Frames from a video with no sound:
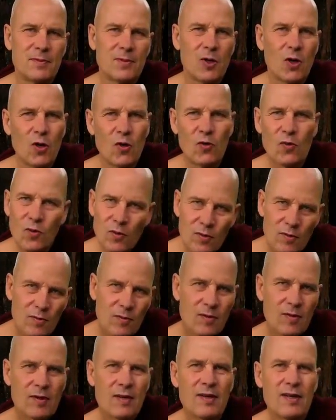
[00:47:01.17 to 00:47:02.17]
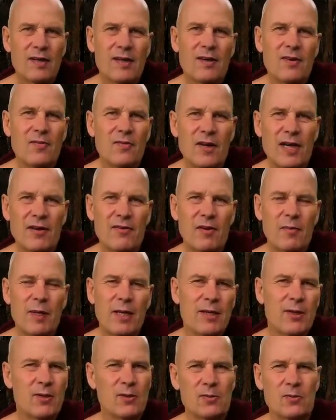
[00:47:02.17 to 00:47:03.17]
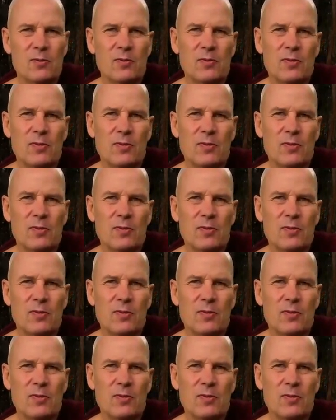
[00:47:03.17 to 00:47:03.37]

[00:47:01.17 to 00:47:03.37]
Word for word: Go, whatever may go,